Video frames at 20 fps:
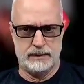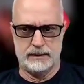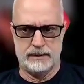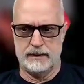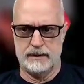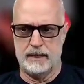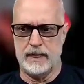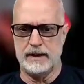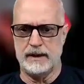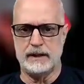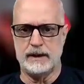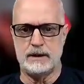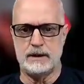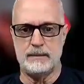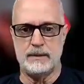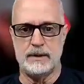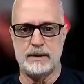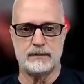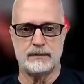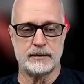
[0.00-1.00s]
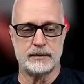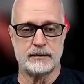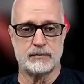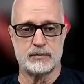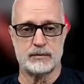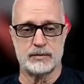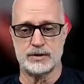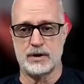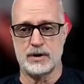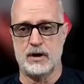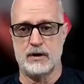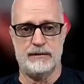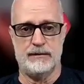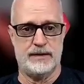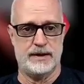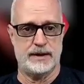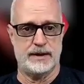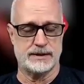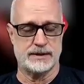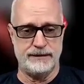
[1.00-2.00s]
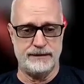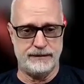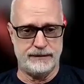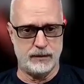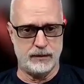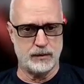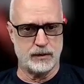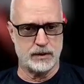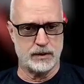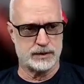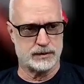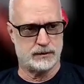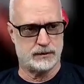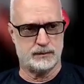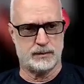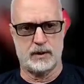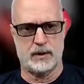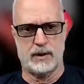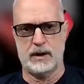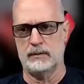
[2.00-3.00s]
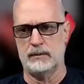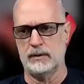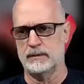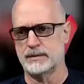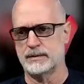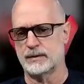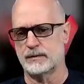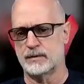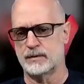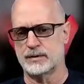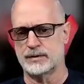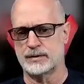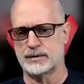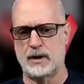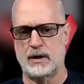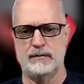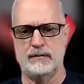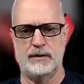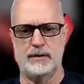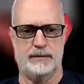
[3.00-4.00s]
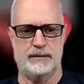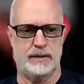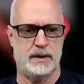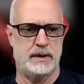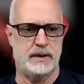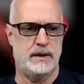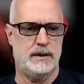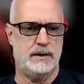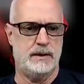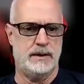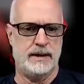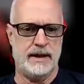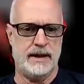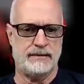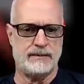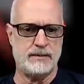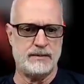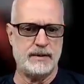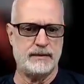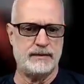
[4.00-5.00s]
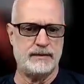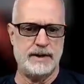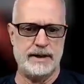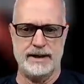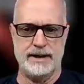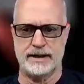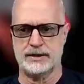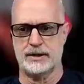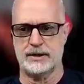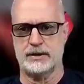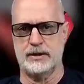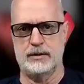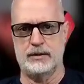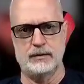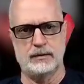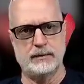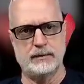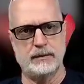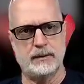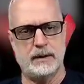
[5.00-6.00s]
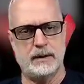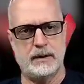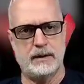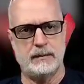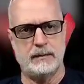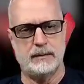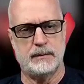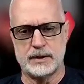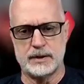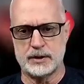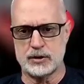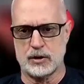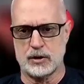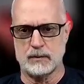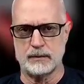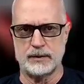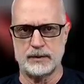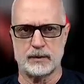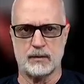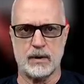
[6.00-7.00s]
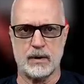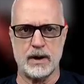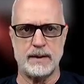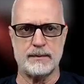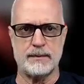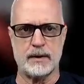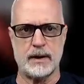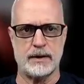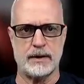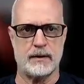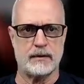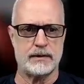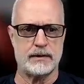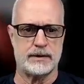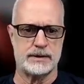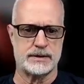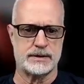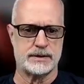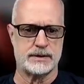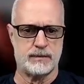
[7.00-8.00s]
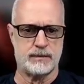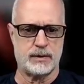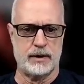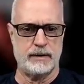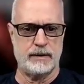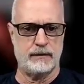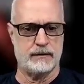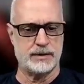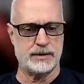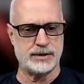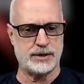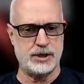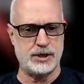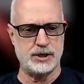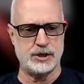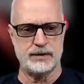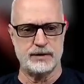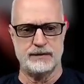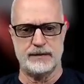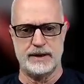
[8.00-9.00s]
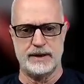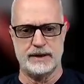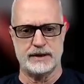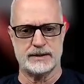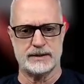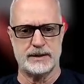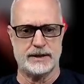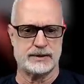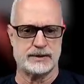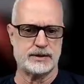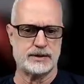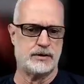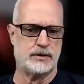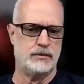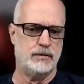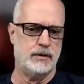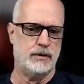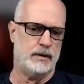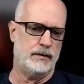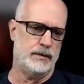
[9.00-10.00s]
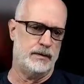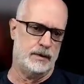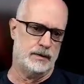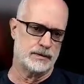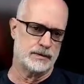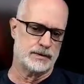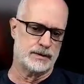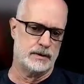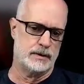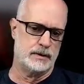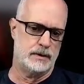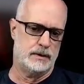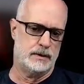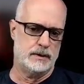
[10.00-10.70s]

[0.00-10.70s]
They need to be able to resolve things. They focus on problems and resolve them. And they have to be able to execute, but determine the right prioritization of things and execute on those.